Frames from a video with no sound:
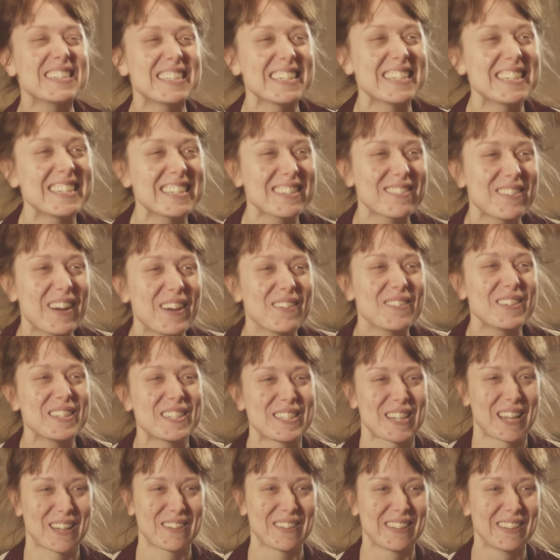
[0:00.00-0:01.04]
was to describe the
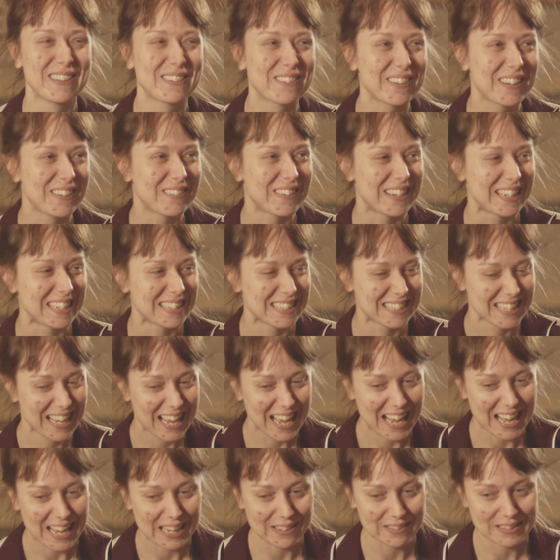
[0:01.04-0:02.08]
show in three words,
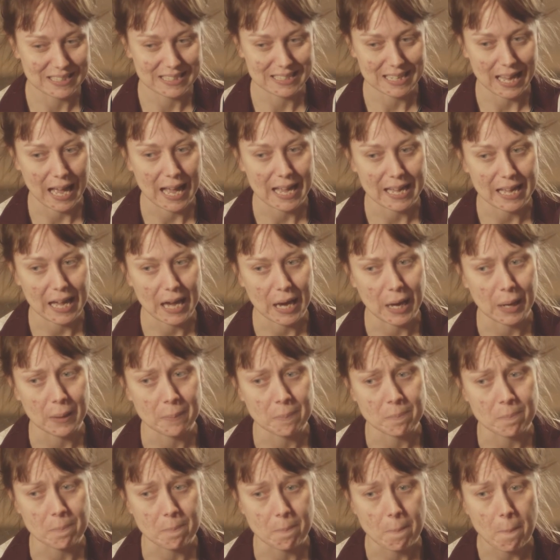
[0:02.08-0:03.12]
I would say
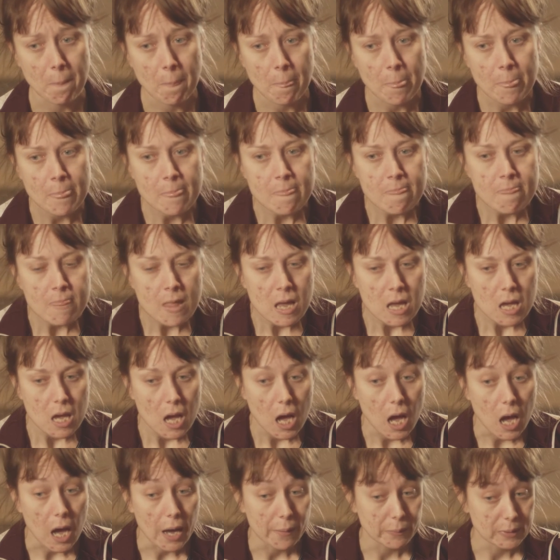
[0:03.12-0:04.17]
um,
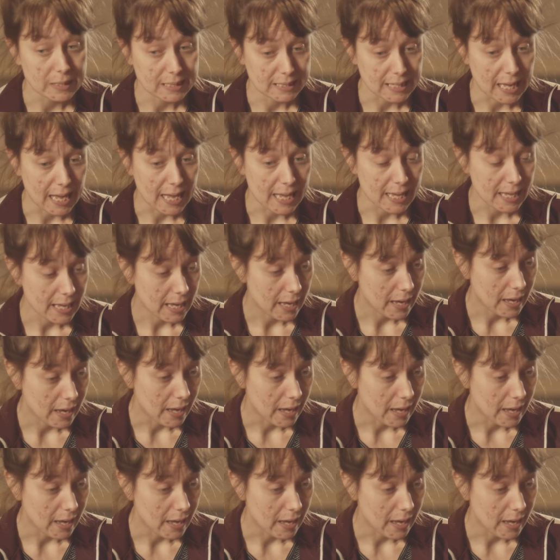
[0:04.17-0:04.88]
I would say.